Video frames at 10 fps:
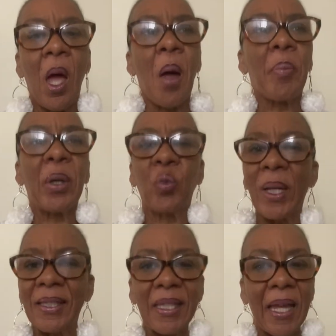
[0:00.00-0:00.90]
But
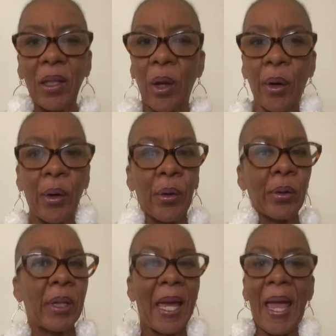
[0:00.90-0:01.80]
once they
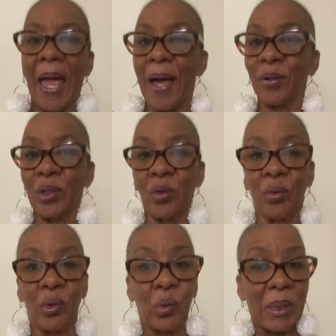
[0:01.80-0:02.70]
learn how to
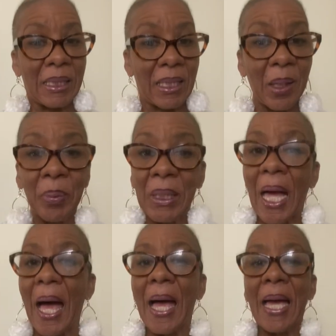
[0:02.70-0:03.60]
do a slip
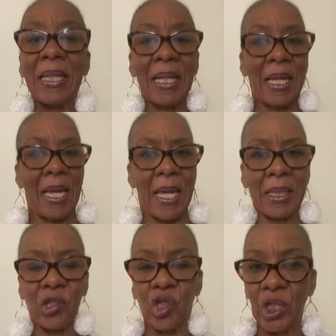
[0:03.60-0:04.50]
knot and a
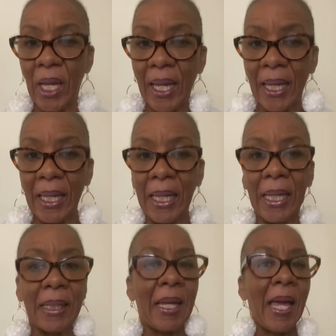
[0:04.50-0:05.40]

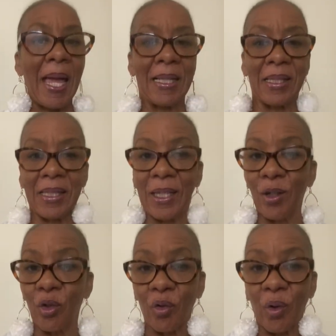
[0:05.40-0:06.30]
chain and
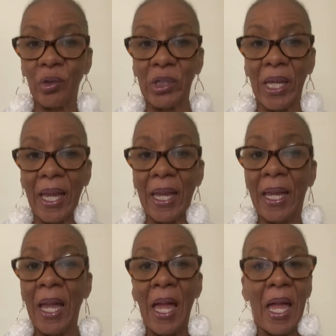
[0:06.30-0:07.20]
single crochet
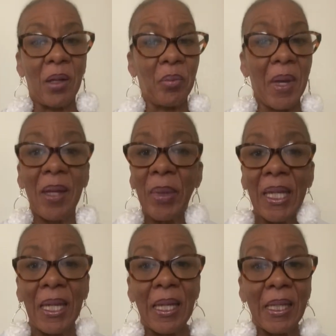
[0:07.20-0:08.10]
and
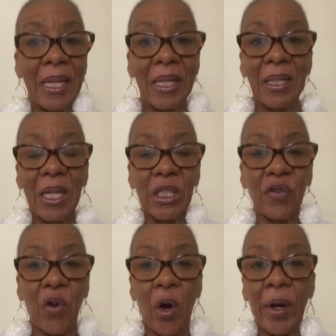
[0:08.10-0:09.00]
maybe get as
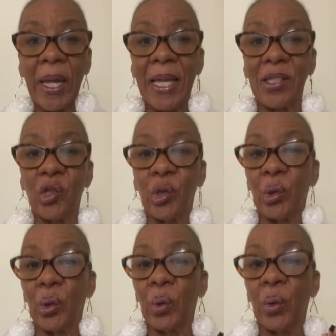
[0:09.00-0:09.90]
far as
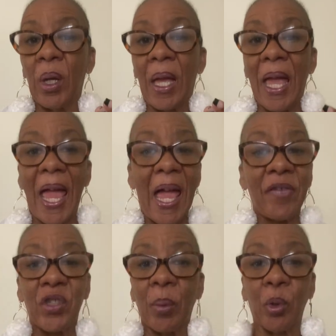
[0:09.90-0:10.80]
to half
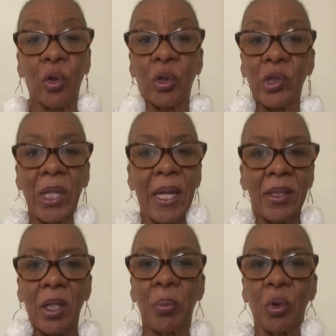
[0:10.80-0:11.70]
double crochet and
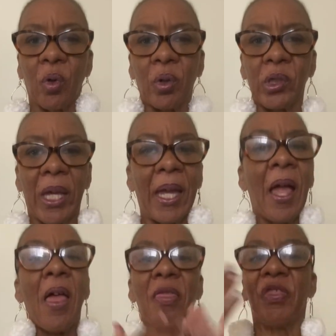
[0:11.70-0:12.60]
double crochet,
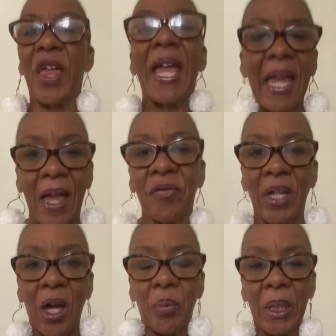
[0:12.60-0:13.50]
they have
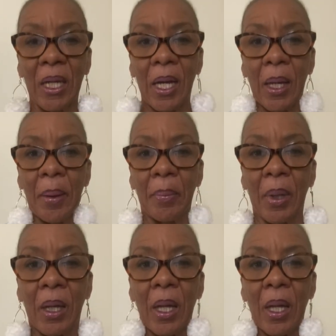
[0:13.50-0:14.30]
now become